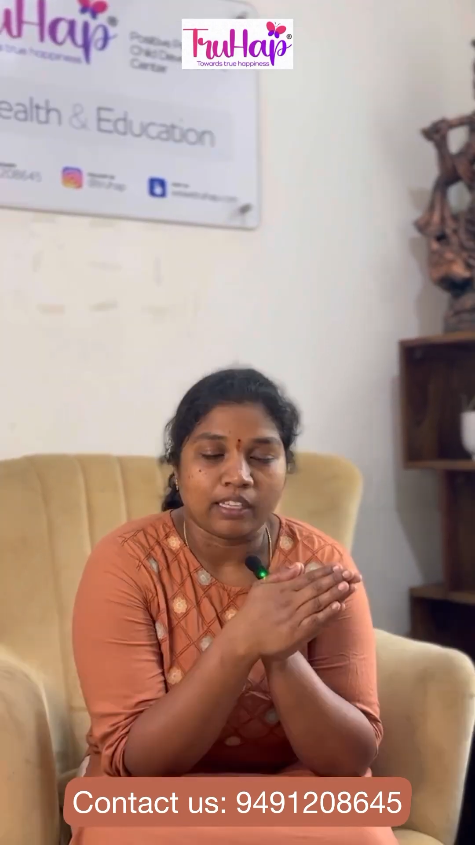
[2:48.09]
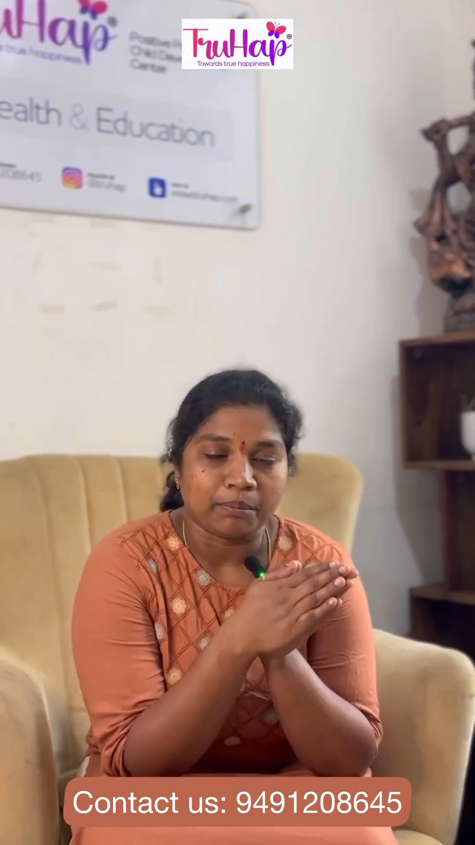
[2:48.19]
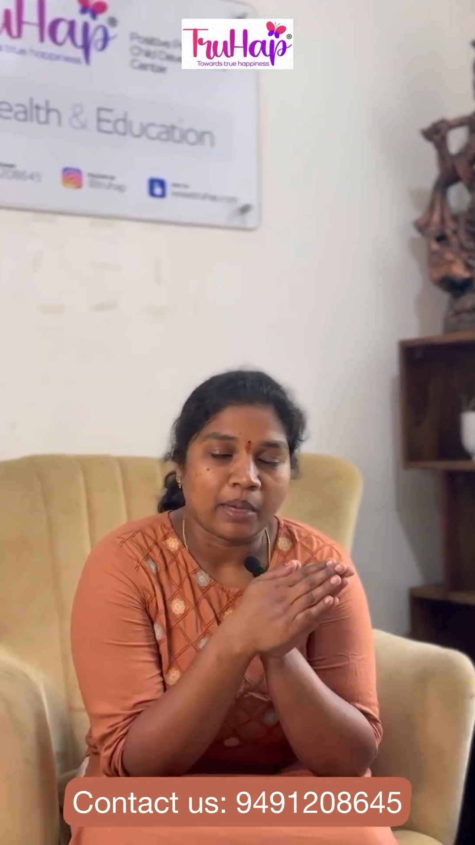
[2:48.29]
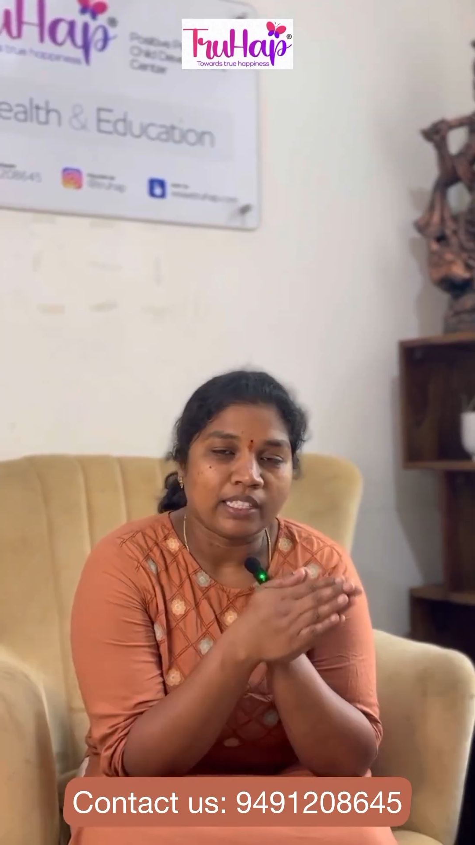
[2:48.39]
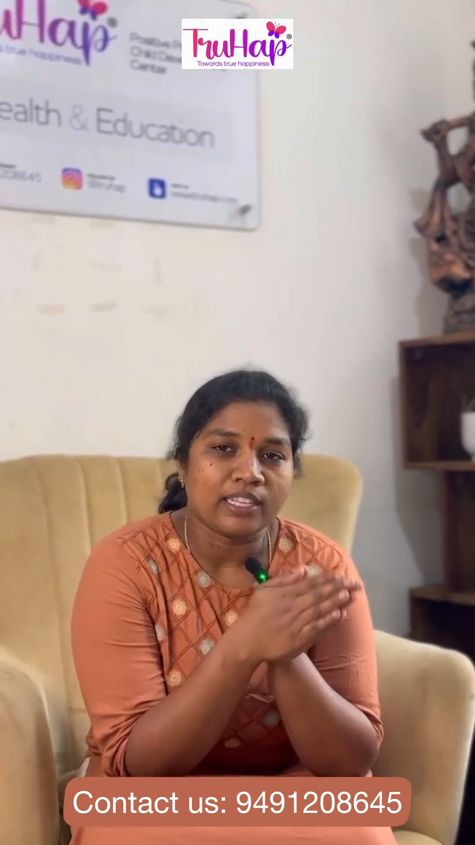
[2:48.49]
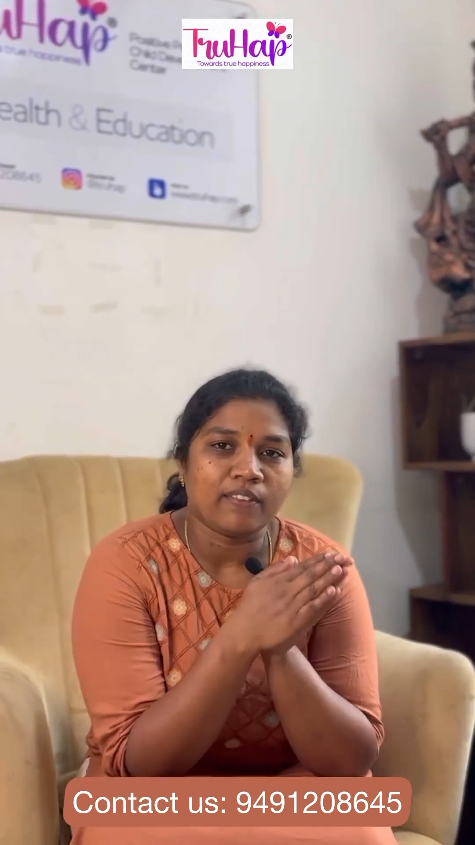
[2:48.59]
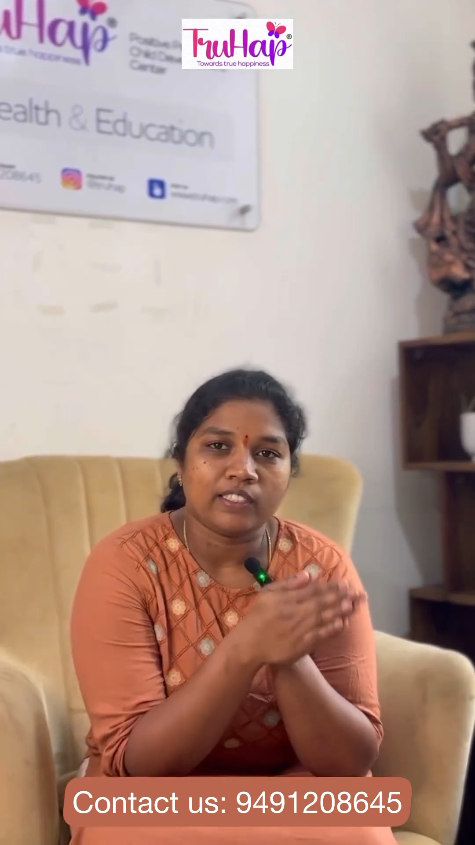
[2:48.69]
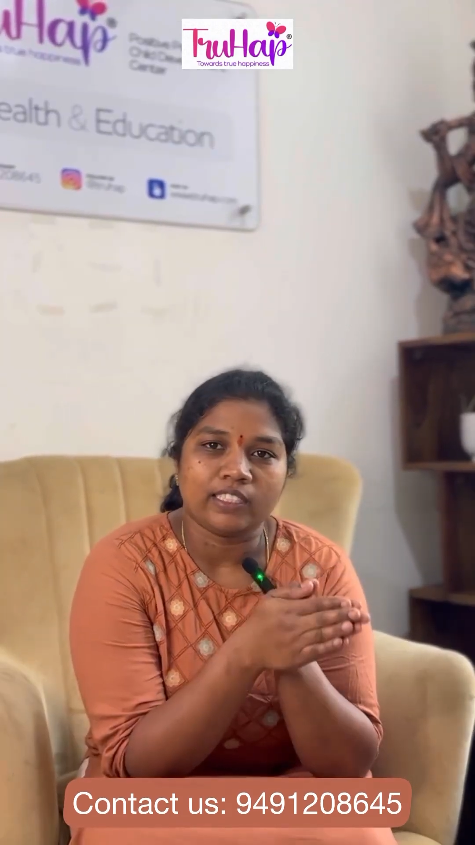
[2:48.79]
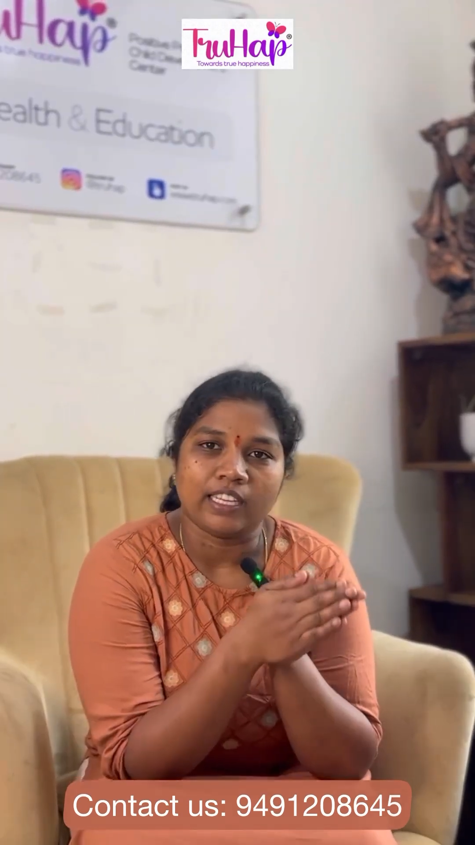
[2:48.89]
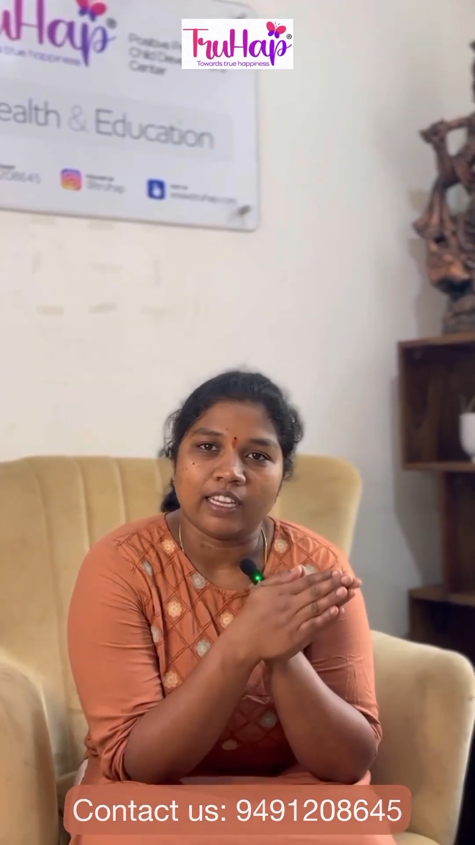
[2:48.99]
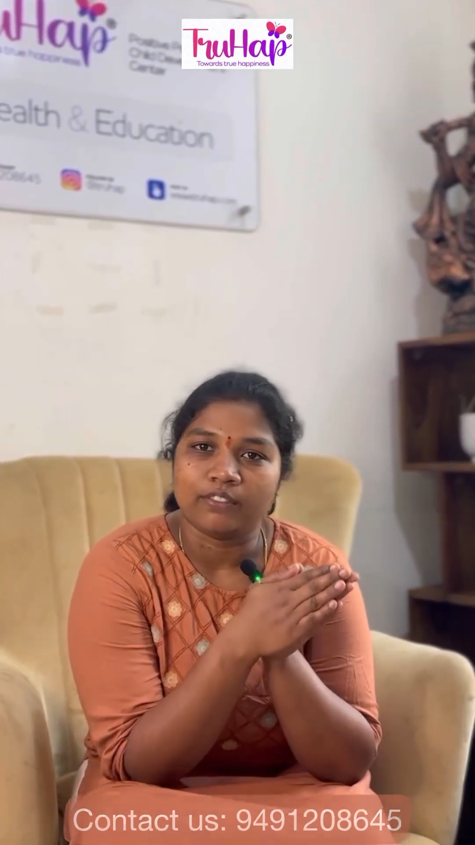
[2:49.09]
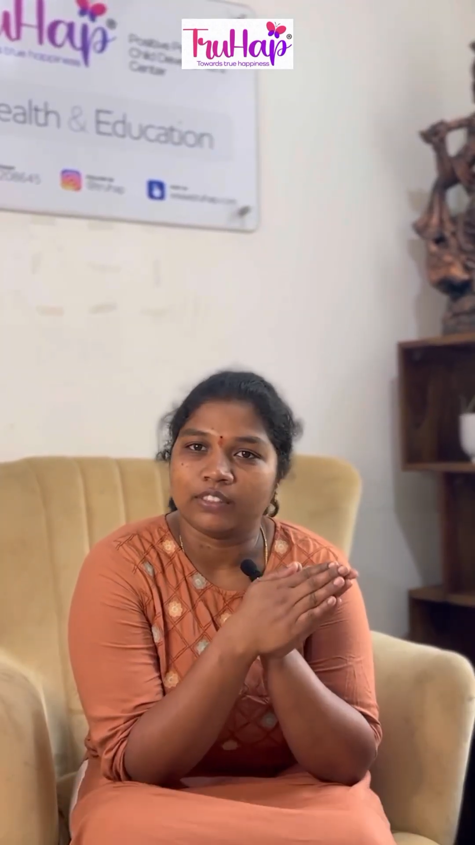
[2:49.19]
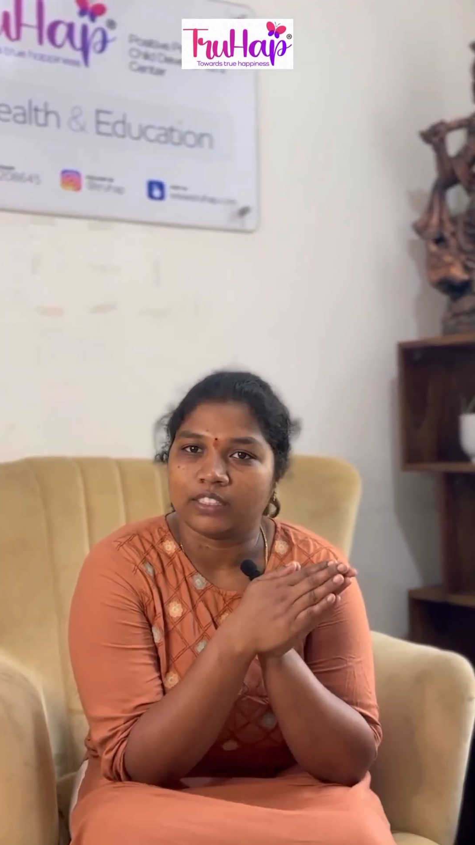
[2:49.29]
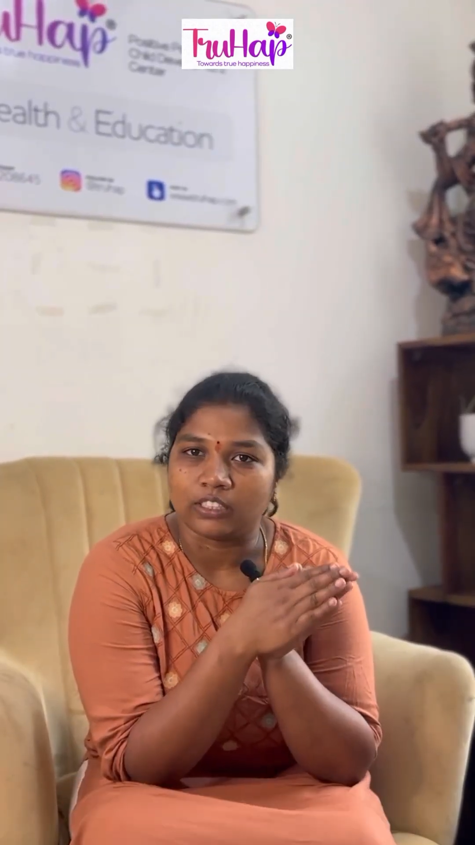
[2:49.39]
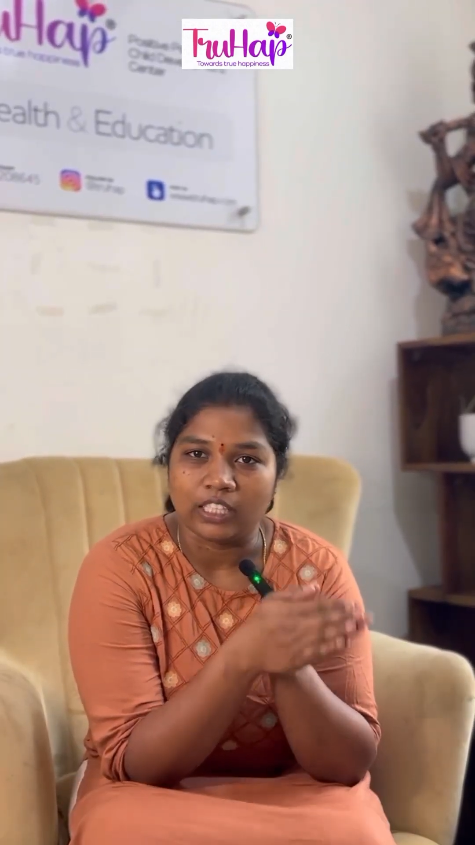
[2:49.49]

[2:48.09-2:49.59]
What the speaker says: My child was here for